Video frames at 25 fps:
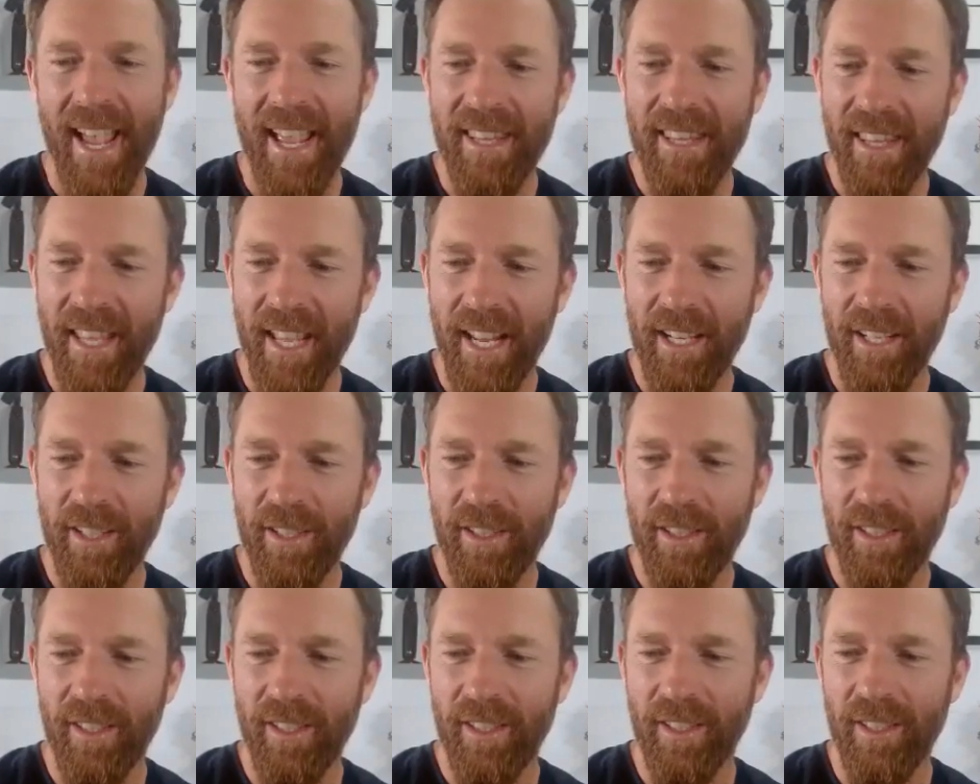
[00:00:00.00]
And
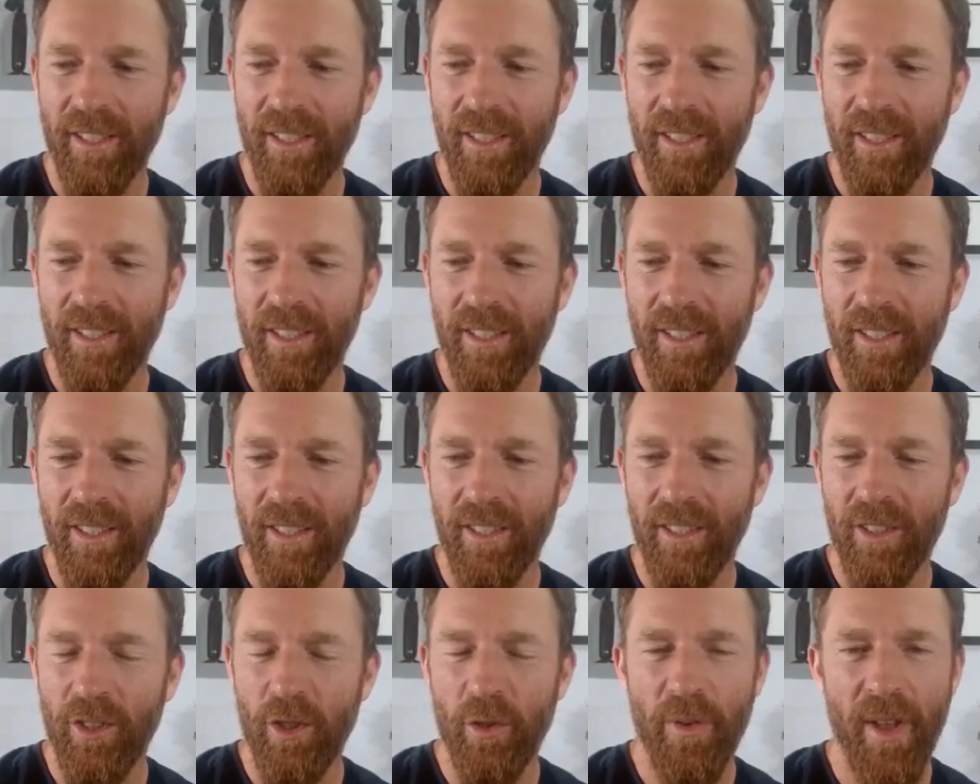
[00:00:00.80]
then
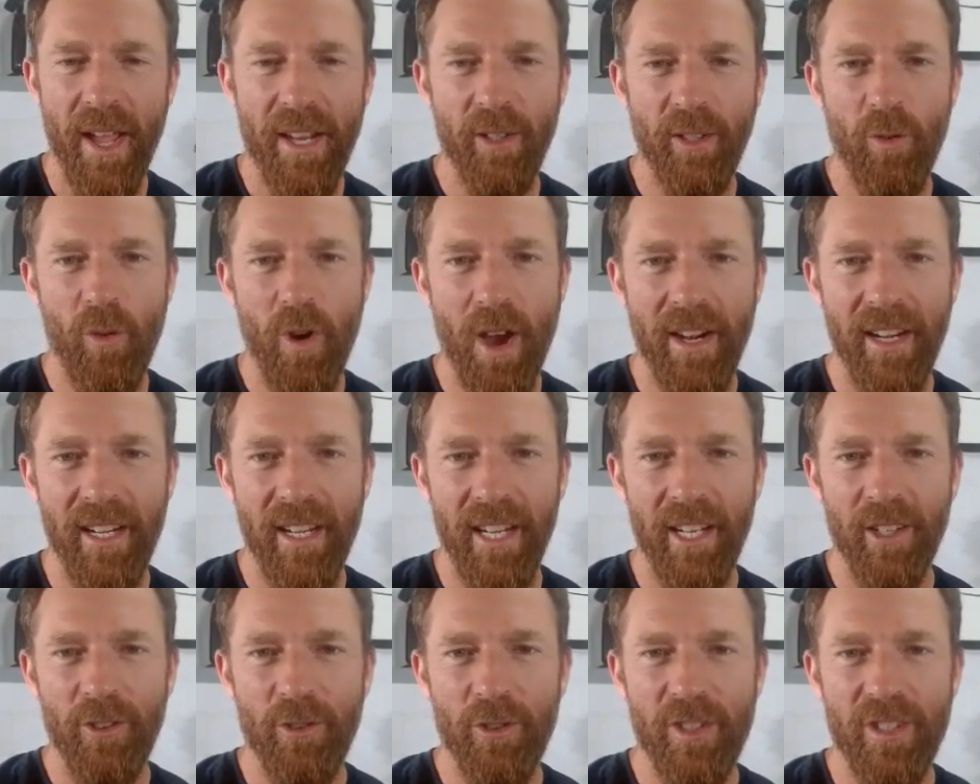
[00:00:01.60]
you've had quite an
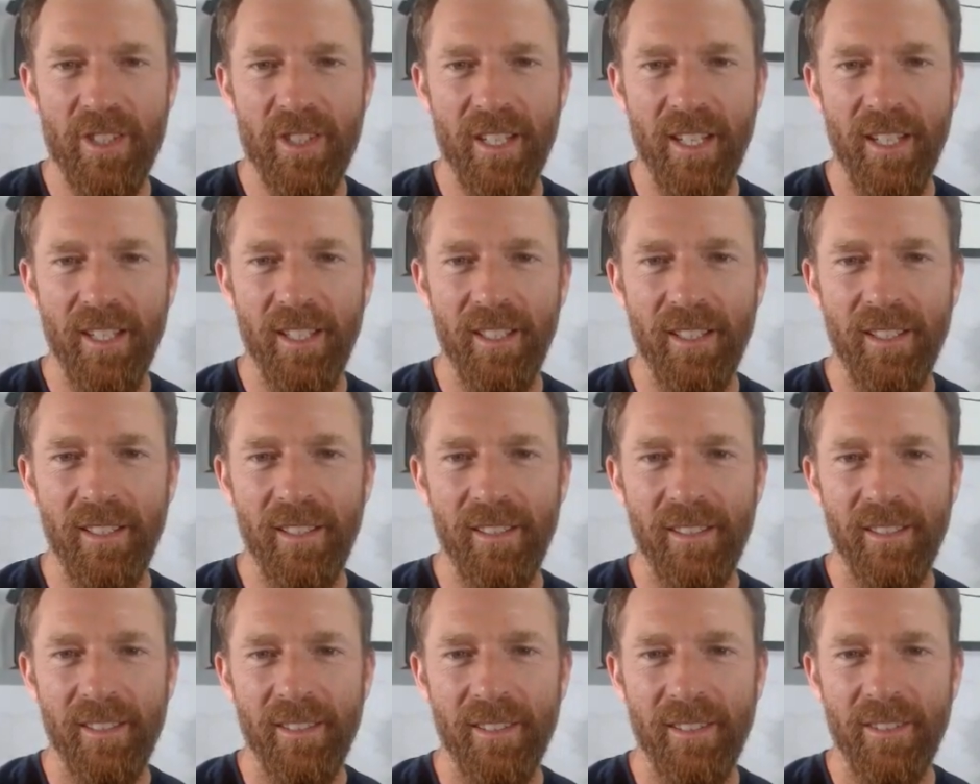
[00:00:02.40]

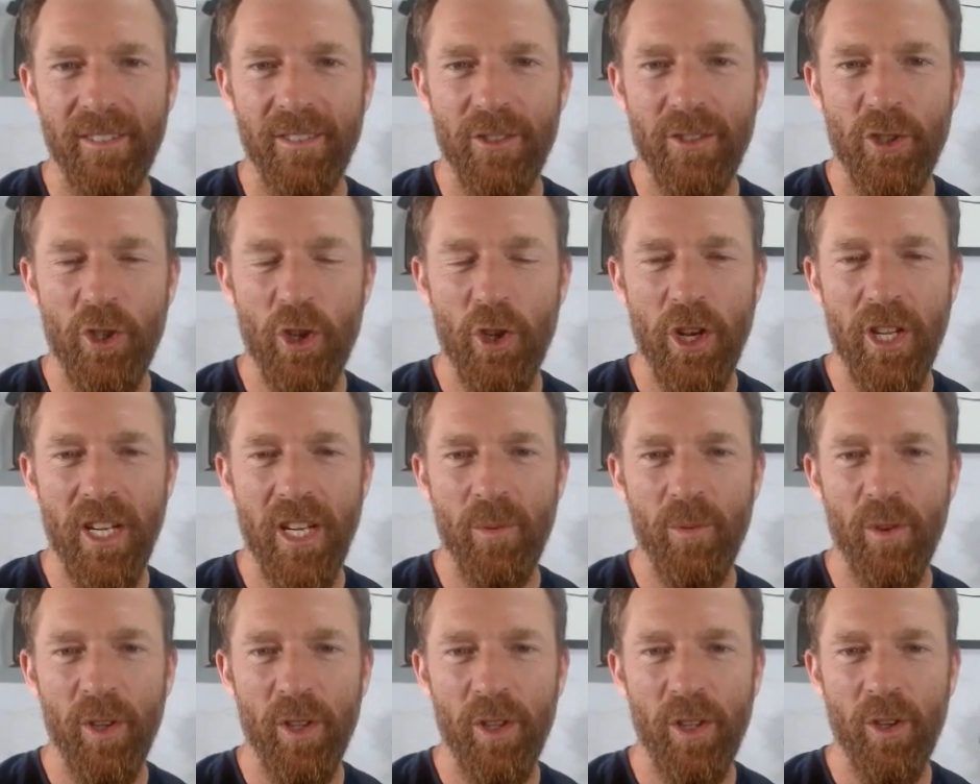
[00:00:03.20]
interesting
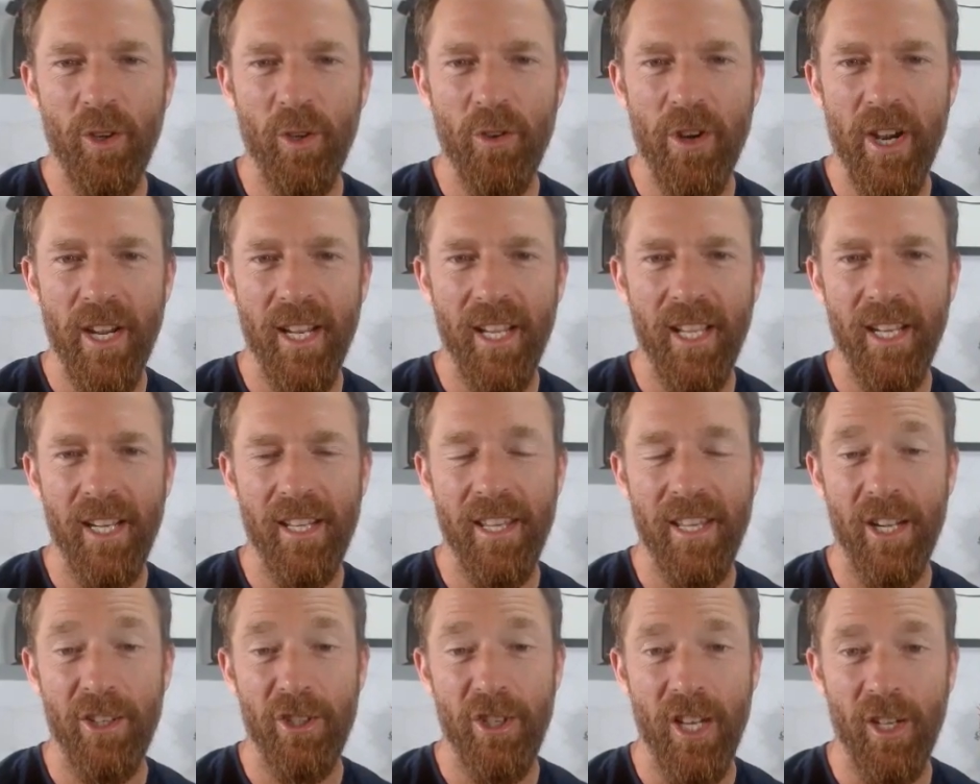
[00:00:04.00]
journey with your cricket
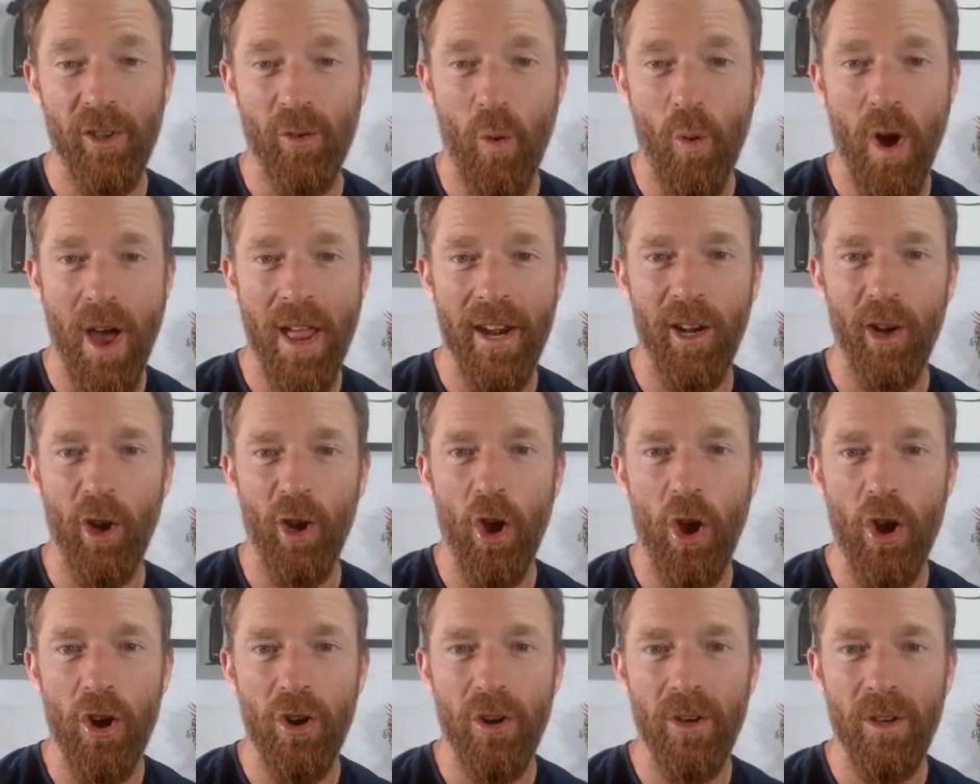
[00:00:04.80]
in that you had quite a
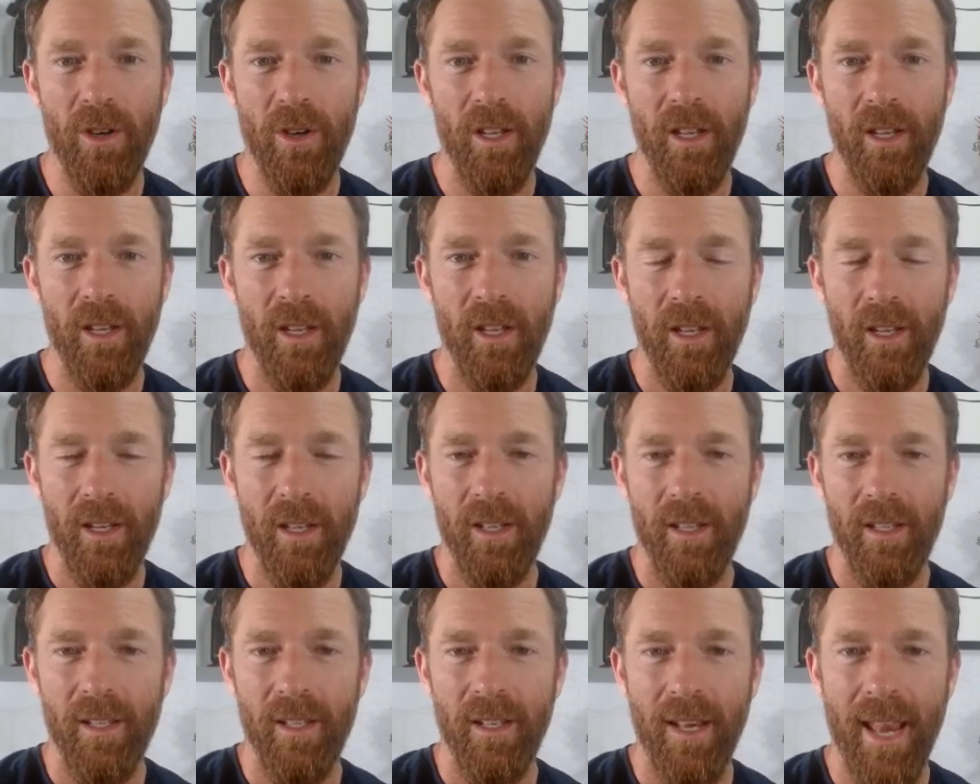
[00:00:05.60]
long
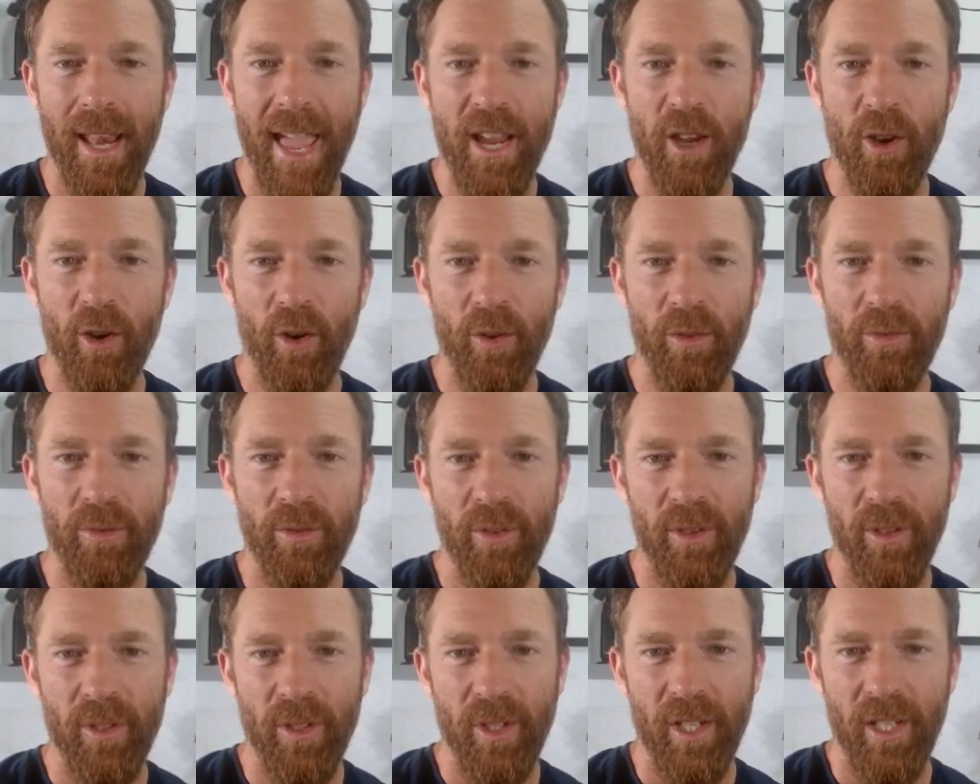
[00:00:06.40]
layoff.